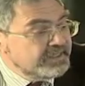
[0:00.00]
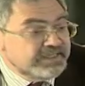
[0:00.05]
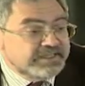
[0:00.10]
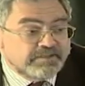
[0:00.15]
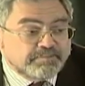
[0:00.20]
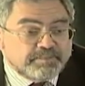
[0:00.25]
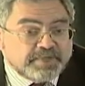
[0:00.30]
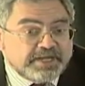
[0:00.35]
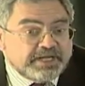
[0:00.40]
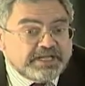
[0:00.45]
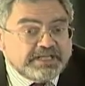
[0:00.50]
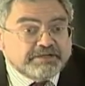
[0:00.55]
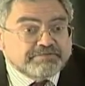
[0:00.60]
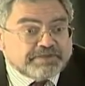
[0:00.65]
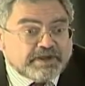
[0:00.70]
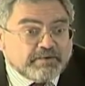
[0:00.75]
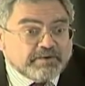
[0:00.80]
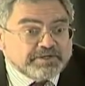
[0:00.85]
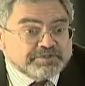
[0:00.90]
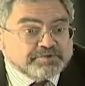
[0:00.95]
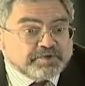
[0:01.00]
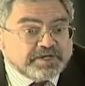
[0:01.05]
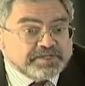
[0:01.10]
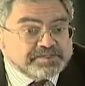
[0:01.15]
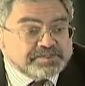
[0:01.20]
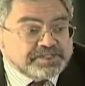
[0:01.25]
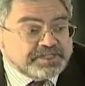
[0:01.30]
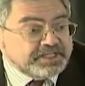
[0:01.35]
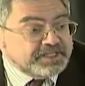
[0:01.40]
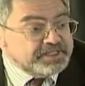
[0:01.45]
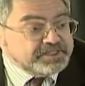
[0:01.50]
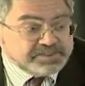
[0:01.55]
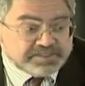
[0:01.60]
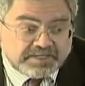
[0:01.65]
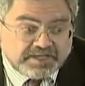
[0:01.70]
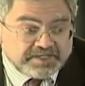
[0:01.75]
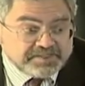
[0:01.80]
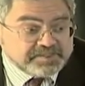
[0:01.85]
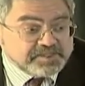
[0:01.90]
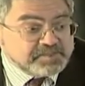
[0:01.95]
Many of our trustees, and
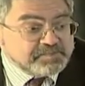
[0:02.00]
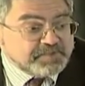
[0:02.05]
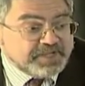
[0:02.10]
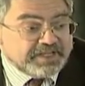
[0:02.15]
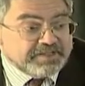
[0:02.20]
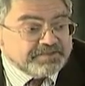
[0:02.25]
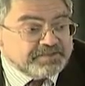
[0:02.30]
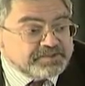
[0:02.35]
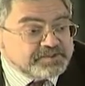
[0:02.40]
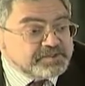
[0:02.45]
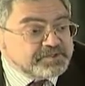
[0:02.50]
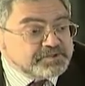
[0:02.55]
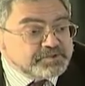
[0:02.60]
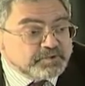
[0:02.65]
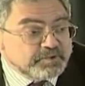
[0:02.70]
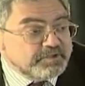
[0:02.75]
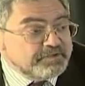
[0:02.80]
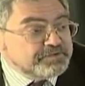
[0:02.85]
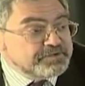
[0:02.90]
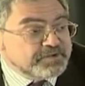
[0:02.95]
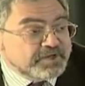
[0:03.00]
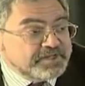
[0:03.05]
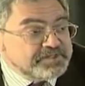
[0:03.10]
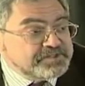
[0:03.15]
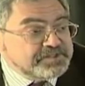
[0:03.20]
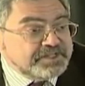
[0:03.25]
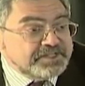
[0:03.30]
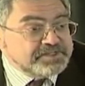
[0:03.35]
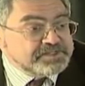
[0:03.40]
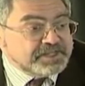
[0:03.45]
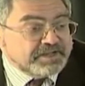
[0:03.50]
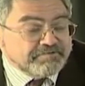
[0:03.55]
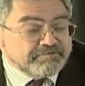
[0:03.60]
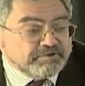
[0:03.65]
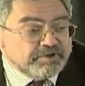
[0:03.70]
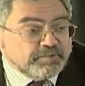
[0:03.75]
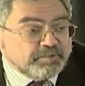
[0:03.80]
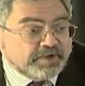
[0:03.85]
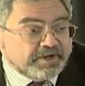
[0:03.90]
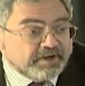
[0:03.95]
I suspect this is true of trustees
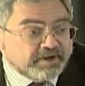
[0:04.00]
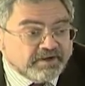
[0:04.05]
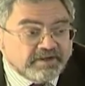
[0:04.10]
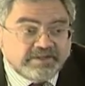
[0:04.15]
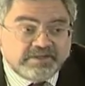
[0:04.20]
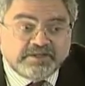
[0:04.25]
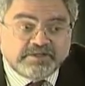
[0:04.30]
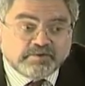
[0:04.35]
everywhere,